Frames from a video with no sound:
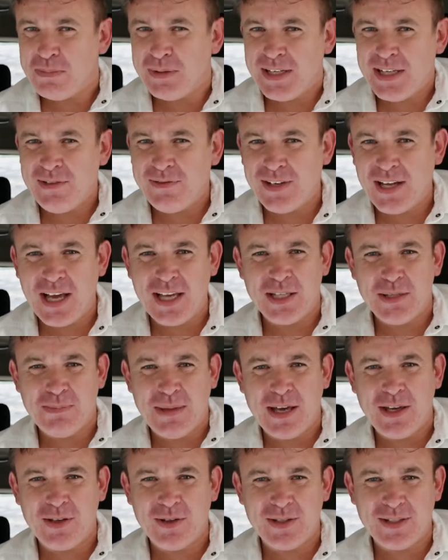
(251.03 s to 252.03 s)
believe lies
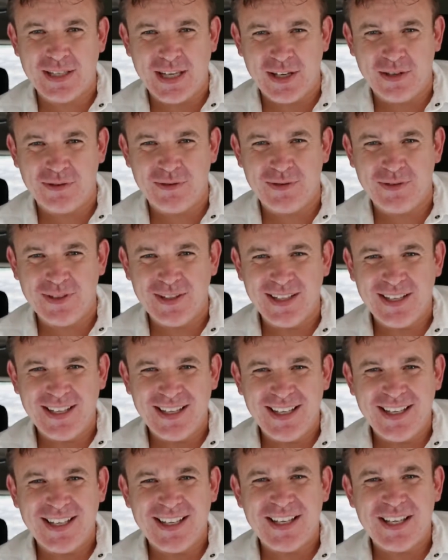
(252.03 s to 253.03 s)
about yourself.
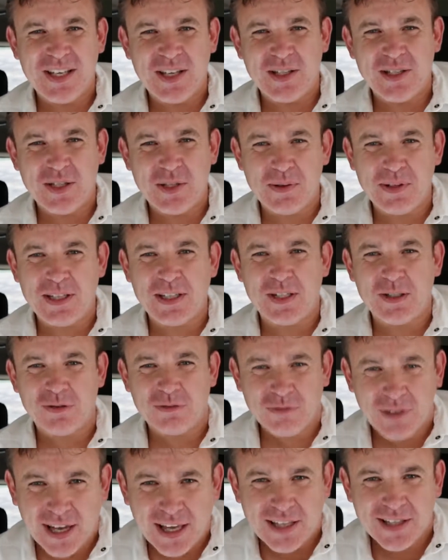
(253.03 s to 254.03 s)
You're doing
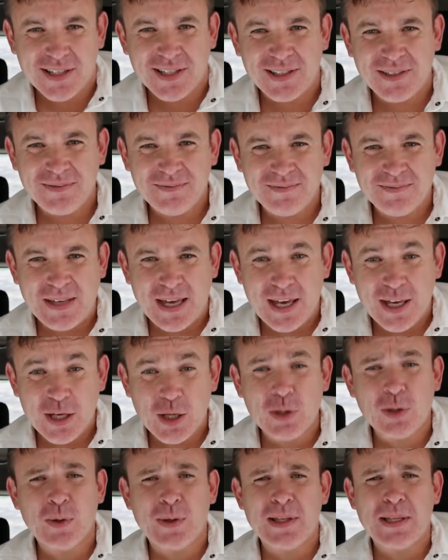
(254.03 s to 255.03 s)
great.
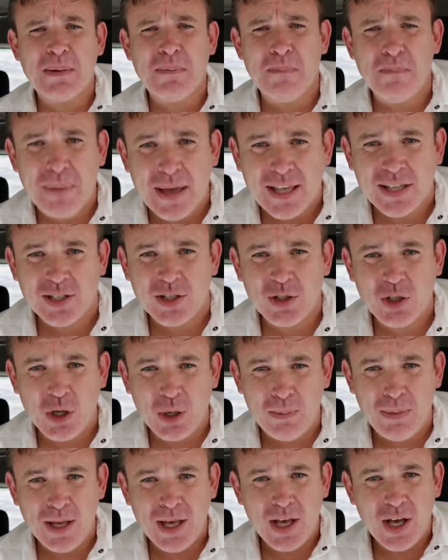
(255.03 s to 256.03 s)
You're doing the best
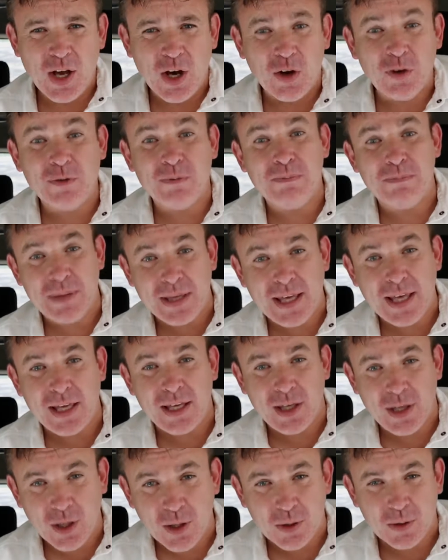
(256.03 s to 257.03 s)
job of
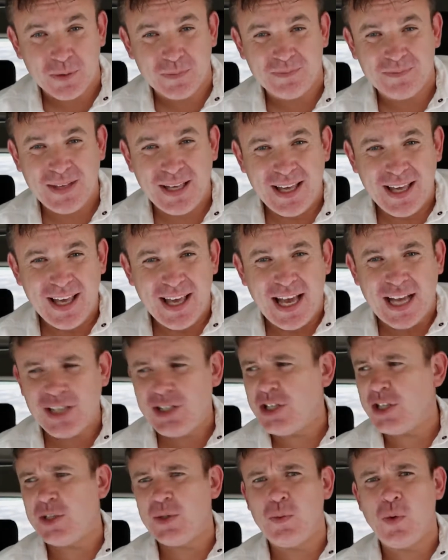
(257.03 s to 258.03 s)
being you.
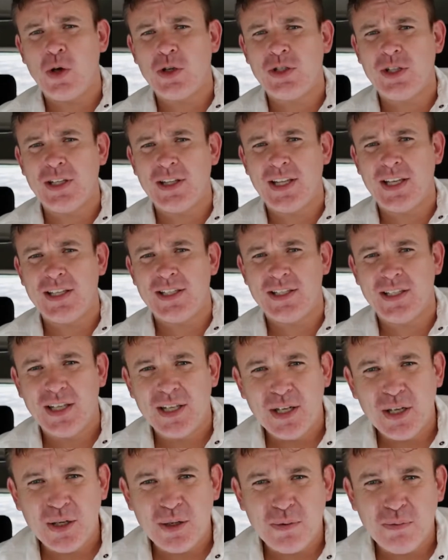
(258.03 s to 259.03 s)
And just watching this
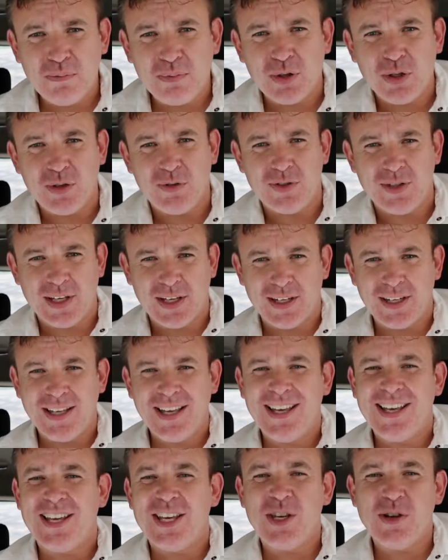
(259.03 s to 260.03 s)
proves it.
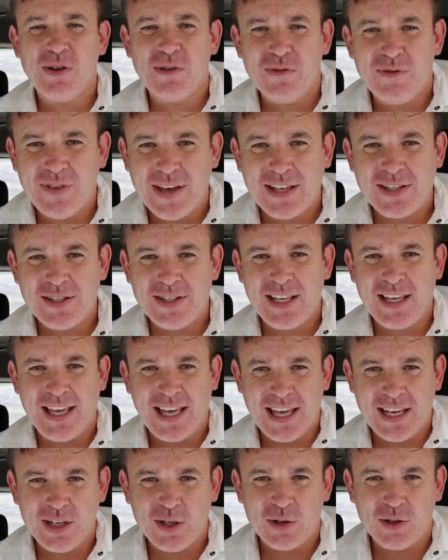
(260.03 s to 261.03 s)
You're
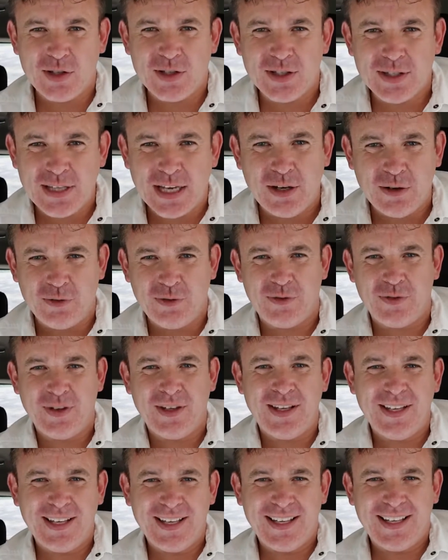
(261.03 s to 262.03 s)
investing in yourself
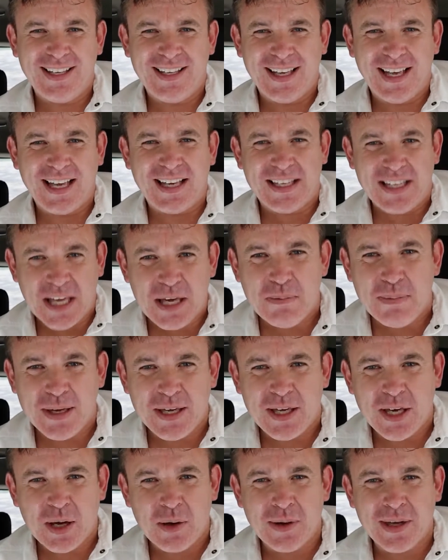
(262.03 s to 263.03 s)
and
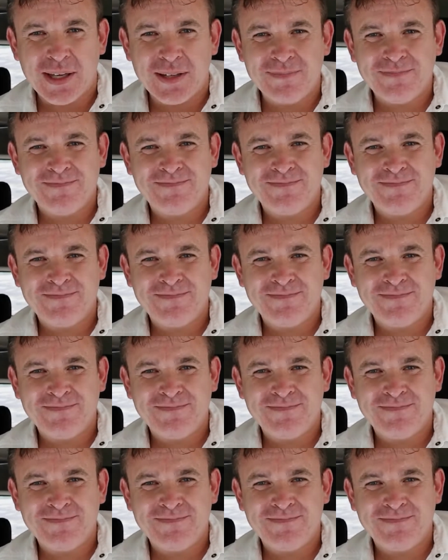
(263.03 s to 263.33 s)
keeping going.